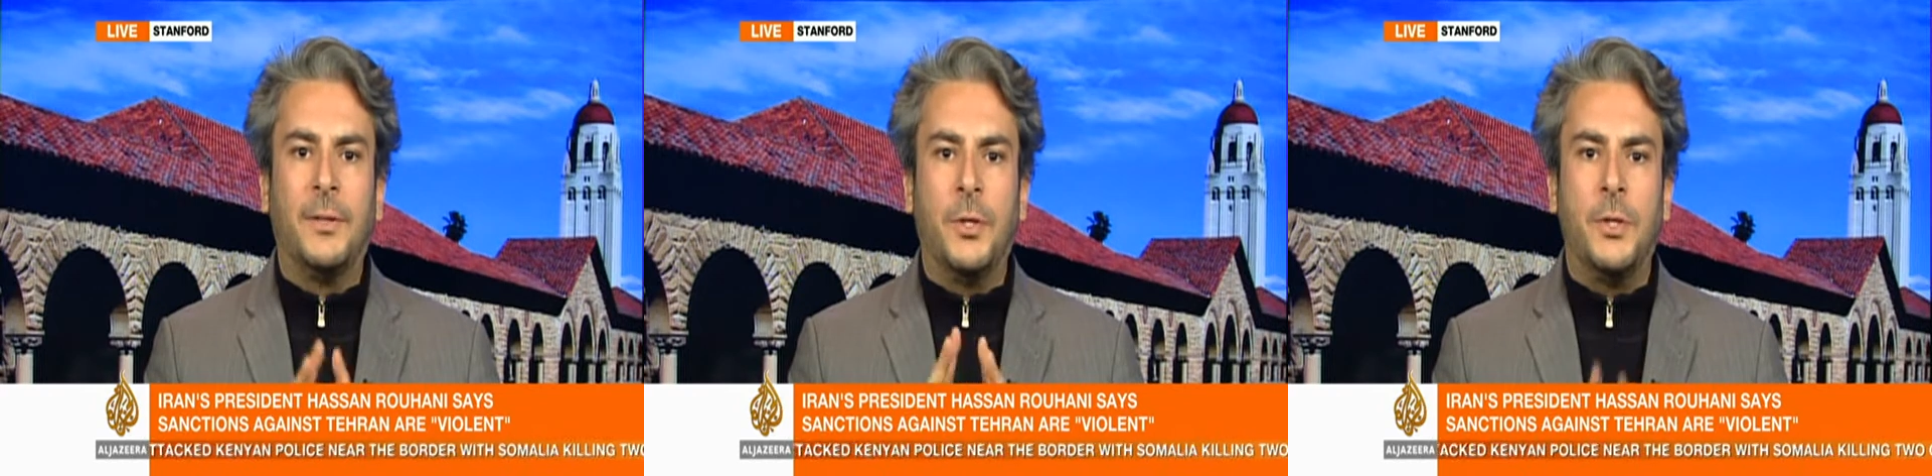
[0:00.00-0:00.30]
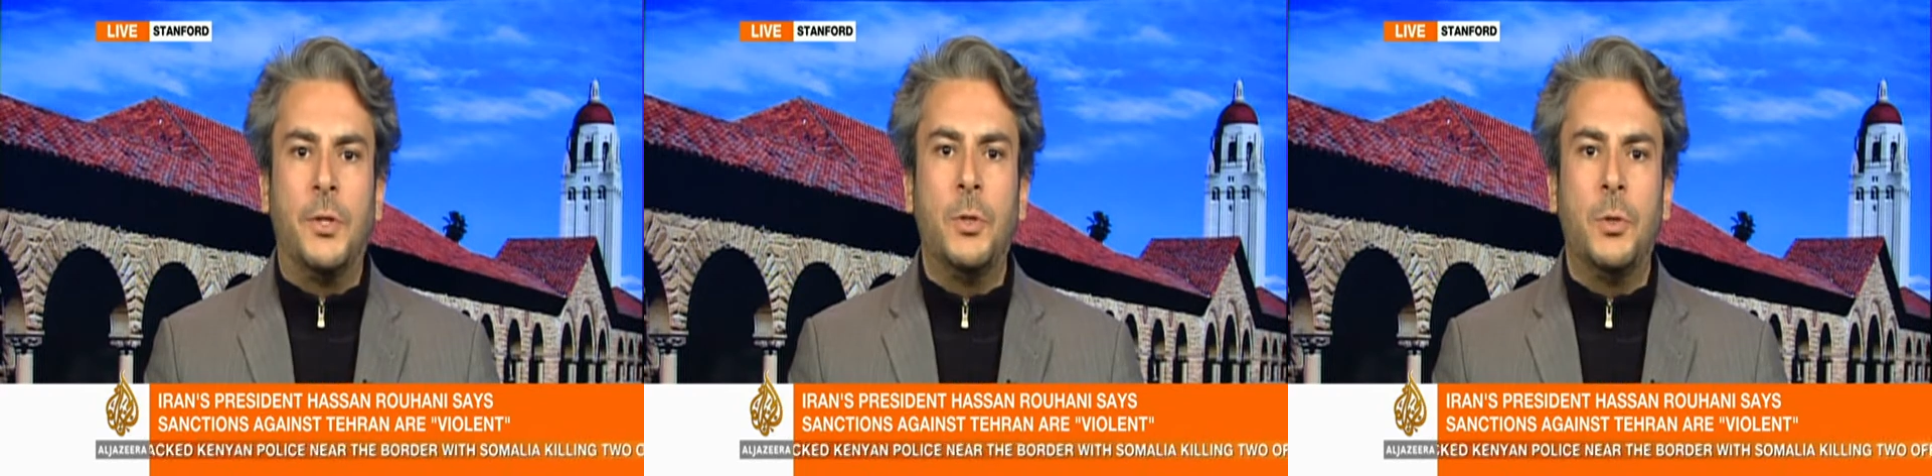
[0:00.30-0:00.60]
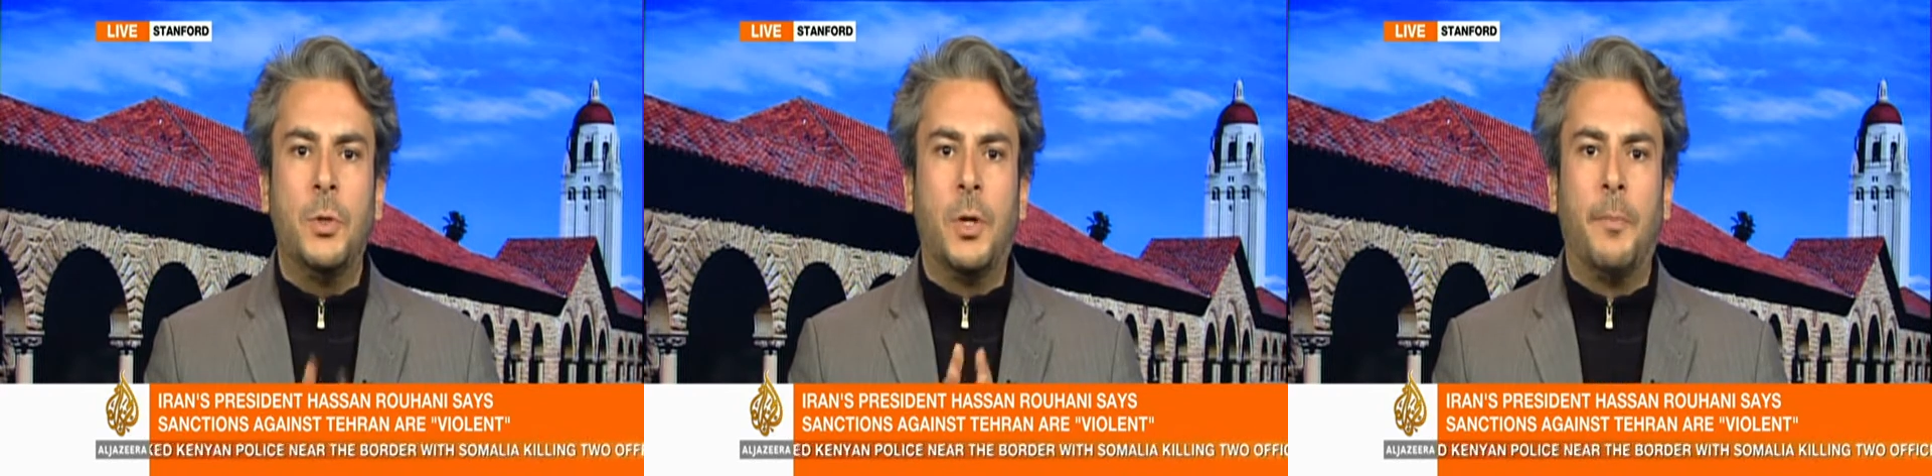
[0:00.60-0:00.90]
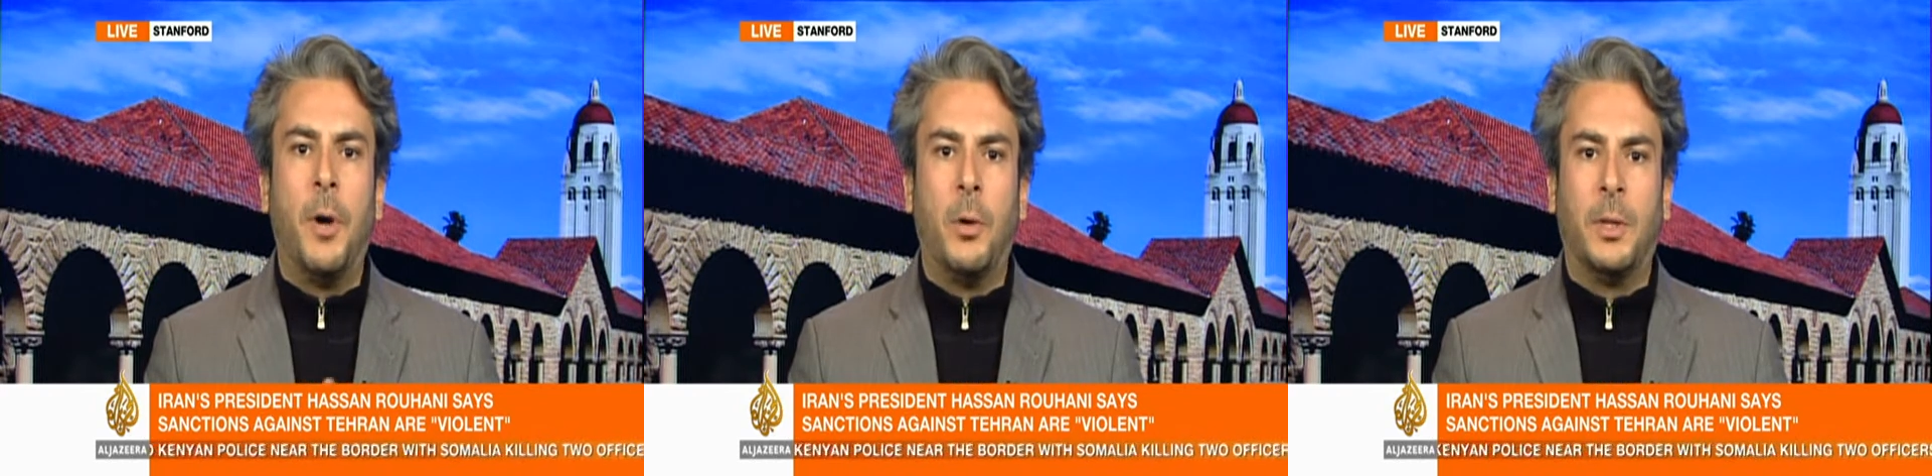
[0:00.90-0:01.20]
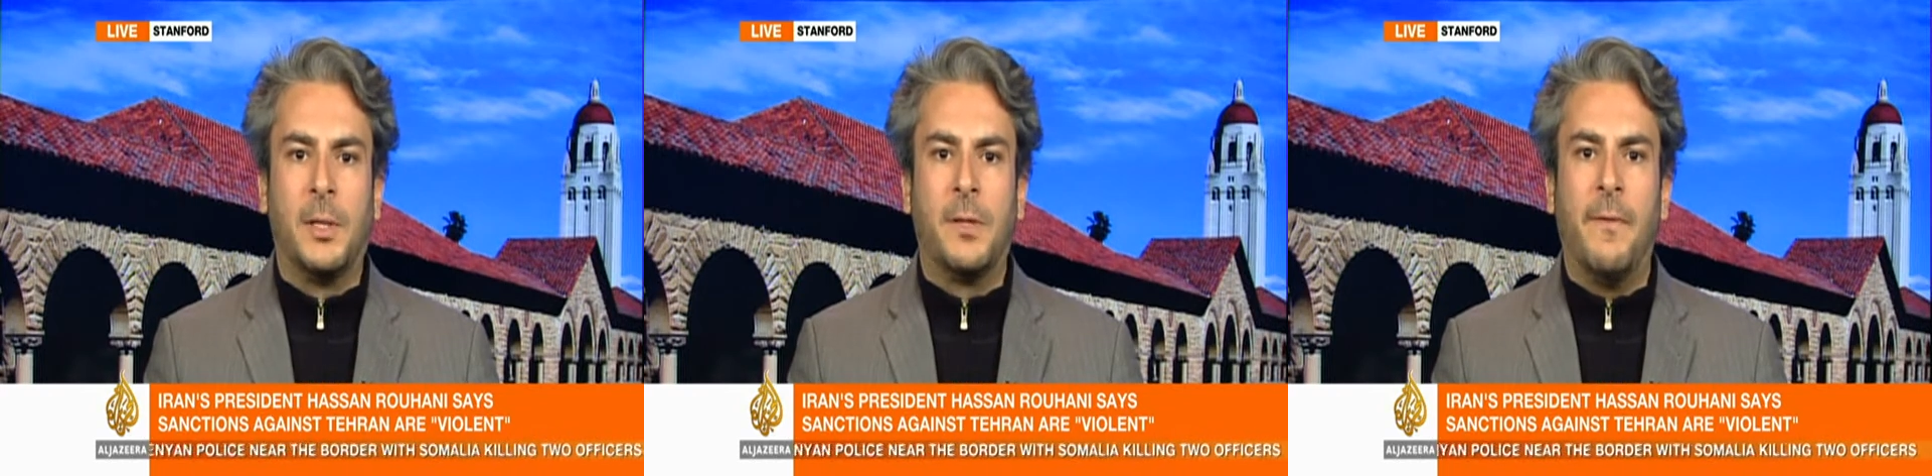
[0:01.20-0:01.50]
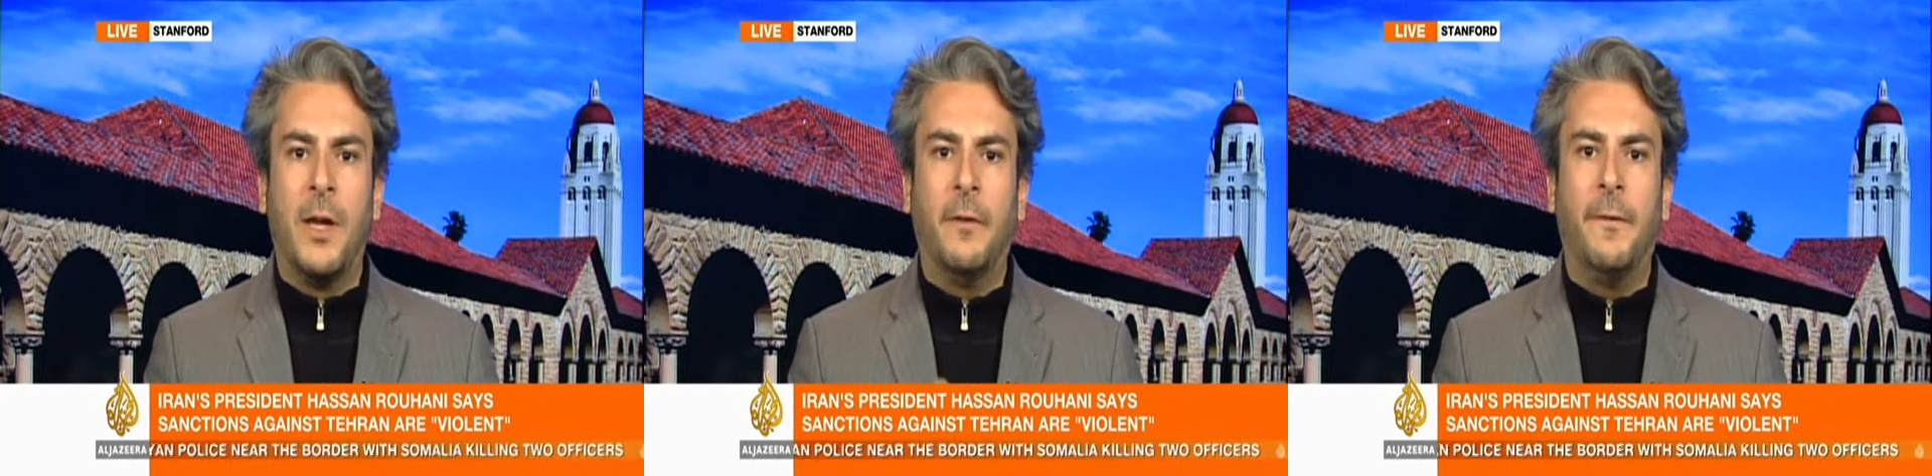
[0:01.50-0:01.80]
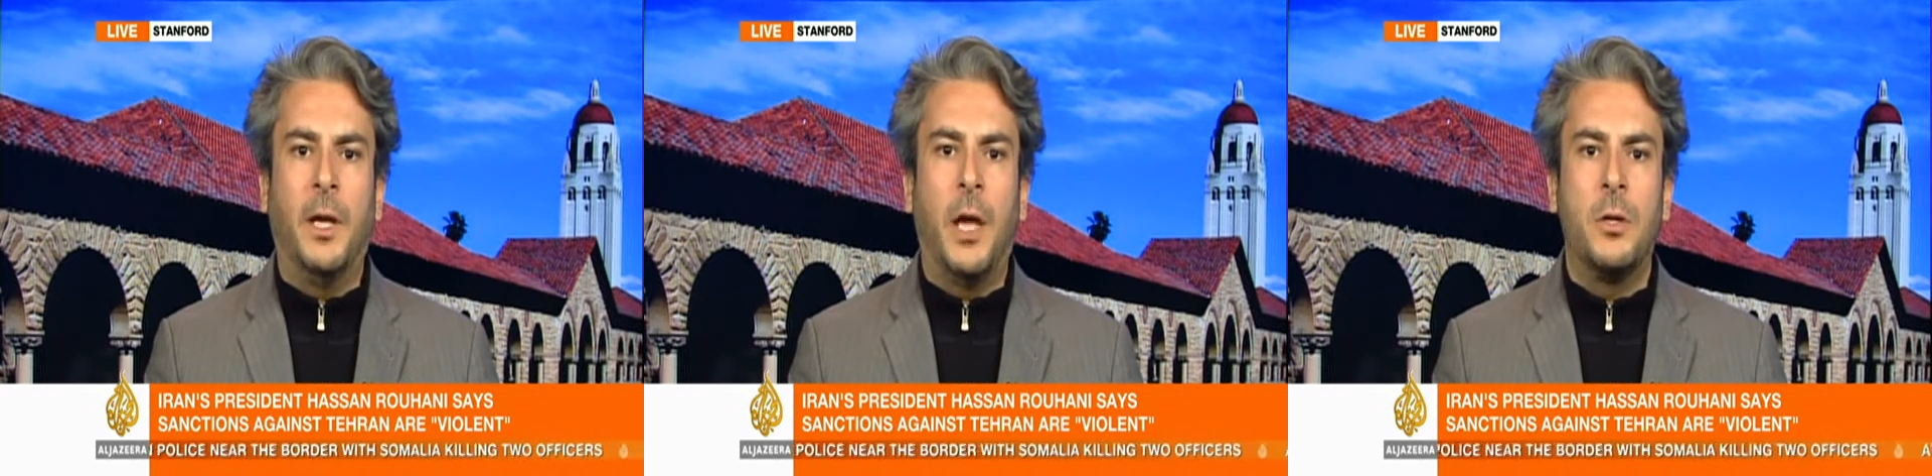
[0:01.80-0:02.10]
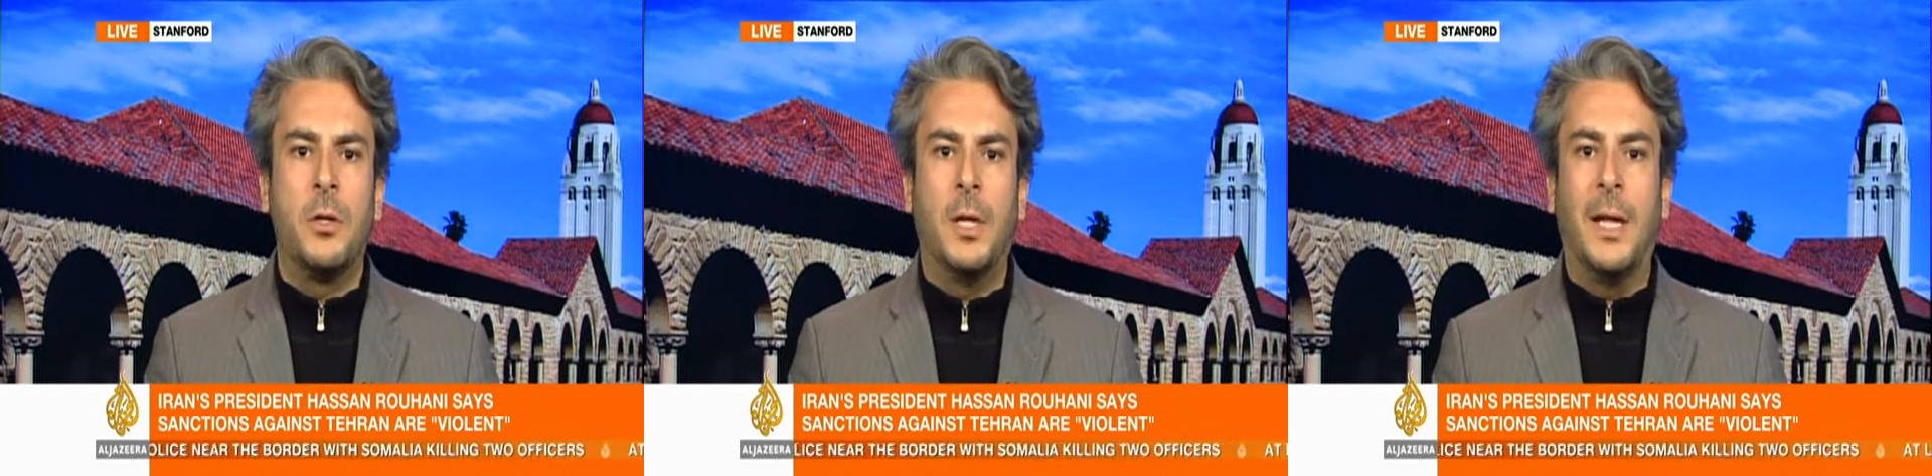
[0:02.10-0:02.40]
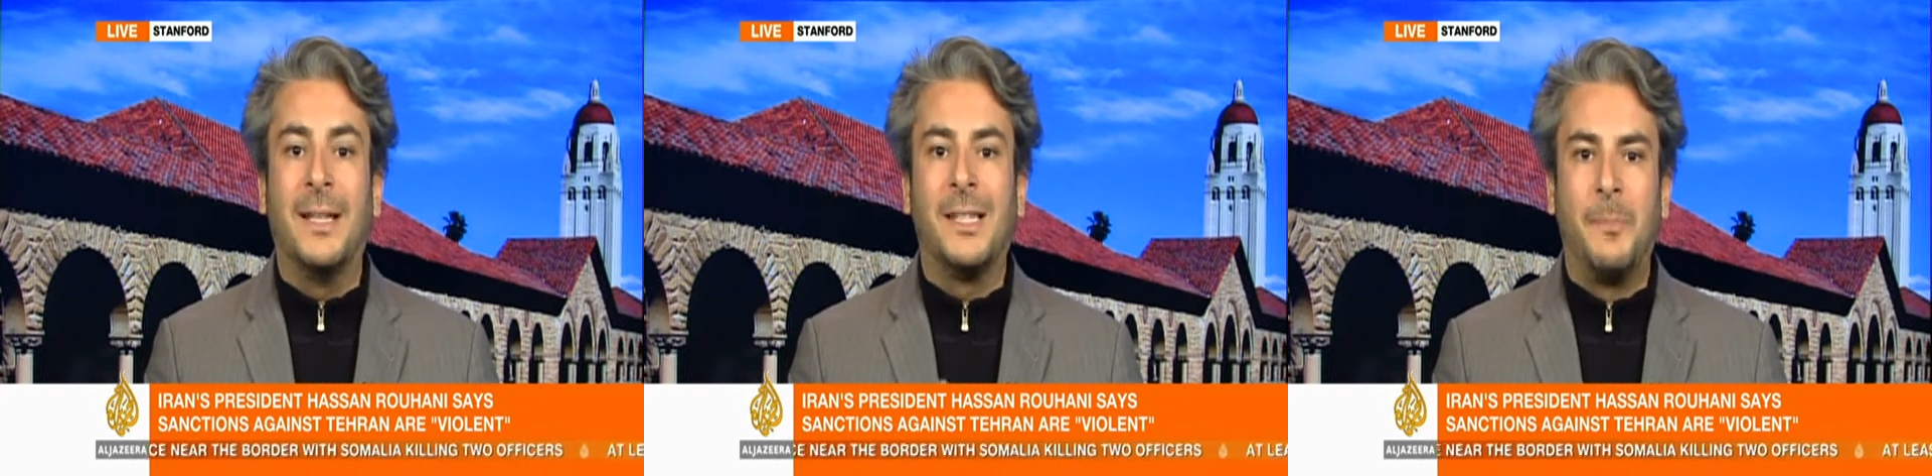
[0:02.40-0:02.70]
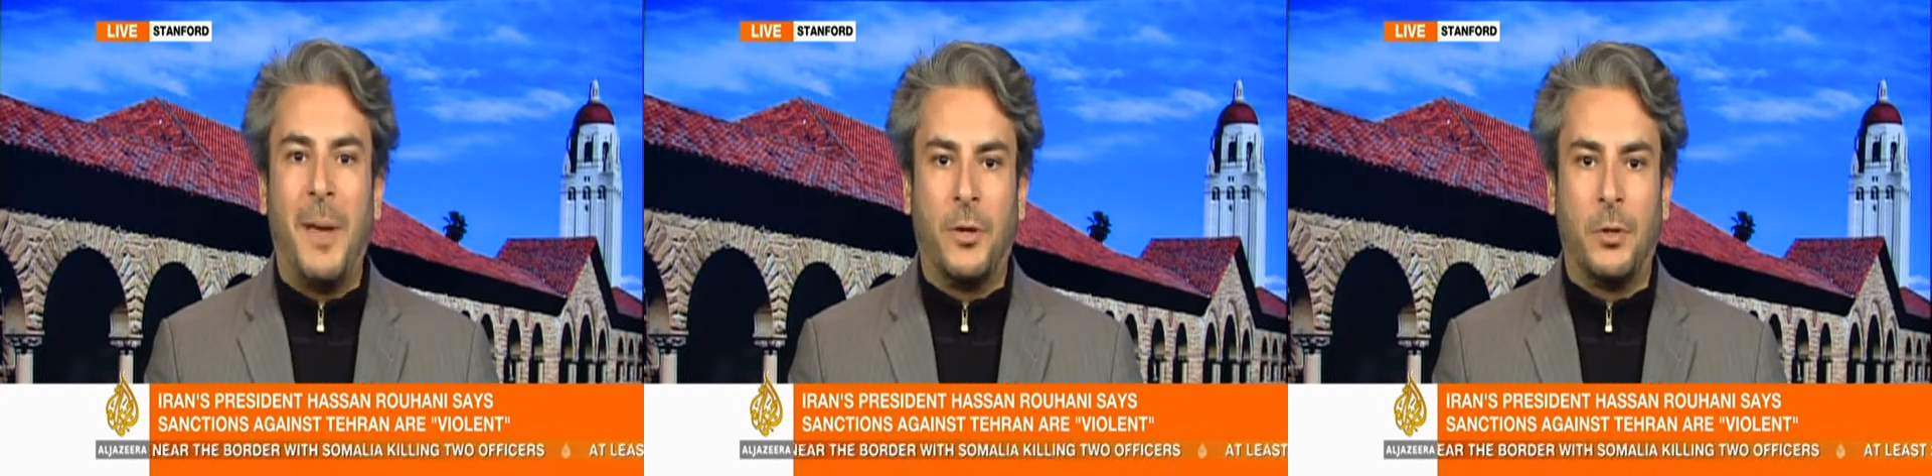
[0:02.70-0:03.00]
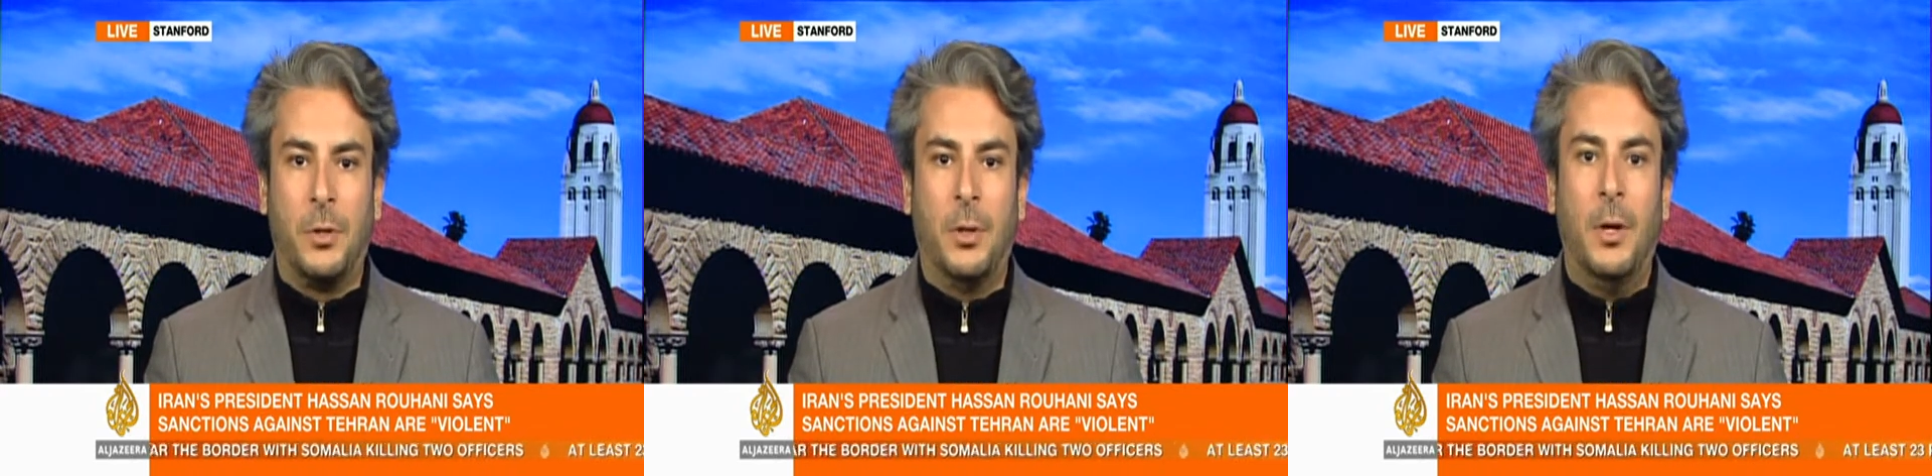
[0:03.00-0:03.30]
to 2 components: verification and inspection.